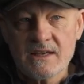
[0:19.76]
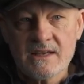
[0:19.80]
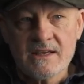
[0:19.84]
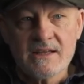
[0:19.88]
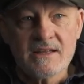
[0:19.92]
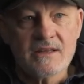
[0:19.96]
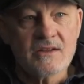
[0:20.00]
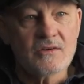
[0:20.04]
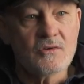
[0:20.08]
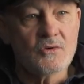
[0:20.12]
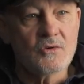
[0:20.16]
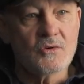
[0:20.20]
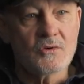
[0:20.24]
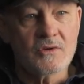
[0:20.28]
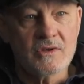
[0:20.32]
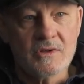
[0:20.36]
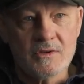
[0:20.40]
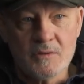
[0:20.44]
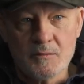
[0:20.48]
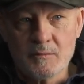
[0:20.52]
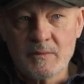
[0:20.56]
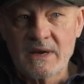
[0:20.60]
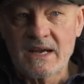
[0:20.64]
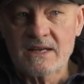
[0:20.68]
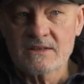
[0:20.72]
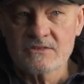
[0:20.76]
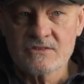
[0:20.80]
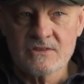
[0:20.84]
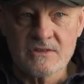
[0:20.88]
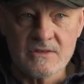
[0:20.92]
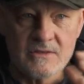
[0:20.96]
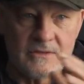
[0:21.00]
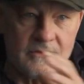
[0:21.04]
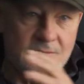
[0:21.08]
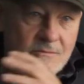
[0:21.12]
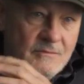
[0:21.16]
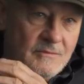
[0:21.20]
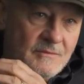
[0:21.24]
it or, you know, back to
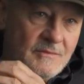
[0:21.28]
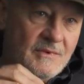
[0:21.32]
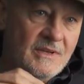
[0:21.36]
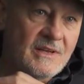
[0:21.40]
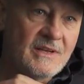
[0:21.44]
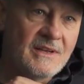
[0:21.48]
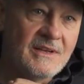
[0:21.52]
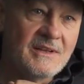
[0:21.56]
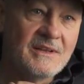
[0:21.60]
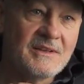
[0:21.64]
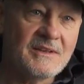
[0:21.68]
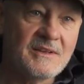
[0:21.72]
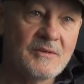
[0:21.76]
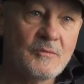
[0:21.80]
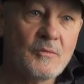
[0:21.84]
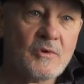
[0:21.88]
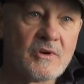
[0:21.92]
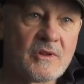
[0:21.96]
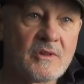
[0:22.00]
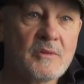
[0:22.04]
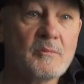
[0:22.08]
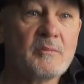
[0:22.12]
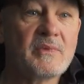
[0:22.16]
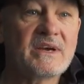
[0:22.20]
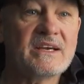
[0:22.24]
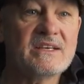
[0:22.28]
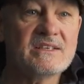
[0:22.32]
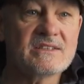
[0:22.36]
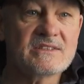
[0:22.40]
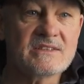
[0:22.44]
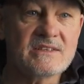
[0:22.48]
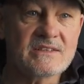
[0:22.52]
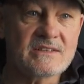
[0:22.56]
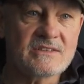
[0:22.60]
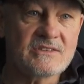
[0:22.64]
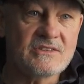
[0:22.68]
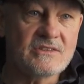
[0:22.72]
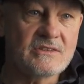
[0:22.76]
the, what are the
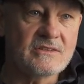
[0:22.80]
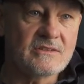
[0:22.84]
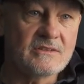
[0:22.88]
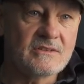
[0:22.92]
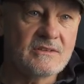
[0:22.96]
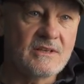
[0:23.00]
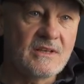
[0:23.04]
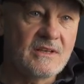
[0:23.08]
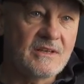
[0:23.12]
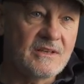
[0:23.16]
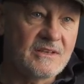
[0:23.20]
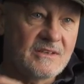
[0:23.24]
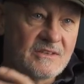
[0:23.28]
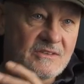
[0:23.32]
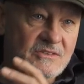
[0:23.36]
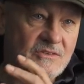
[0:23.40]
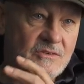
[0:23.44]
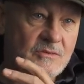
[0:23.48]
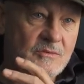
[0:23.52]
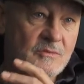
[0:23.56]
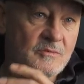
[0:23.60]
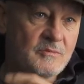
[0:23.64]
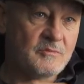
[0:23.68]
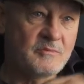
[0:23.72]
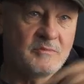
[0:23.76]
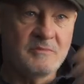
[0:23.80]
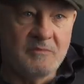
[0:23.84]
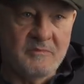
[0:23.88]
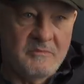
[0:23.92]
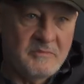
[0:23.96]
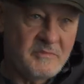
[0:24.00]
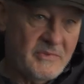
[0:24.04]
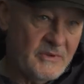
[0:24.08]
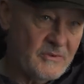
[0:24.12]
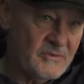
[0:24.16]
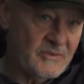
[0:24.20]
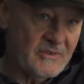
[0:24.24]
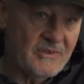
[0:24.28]
basics, you know. So
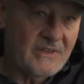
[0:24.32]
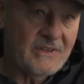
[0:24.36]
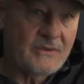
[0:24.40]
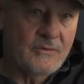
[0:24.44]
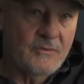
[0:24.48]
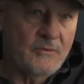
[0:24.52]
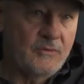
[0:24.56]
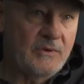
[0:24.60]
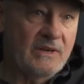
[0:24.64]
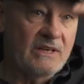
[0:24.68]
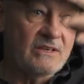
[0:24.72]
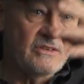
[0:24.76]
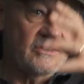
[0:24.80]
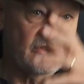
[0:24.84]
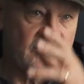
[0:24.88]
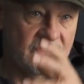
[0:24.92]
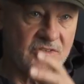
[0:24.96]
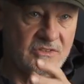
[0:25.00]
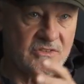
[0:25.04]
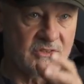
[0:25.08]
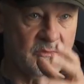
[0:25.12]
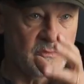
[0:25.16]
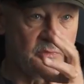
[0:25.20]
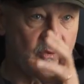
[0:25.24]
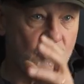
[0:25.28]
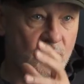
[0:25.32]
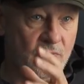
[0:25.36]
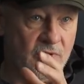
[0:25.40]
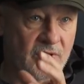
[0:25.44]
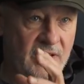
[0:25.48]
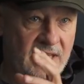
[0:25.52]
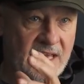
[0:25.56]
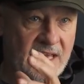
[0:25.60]
built a little rig just to support the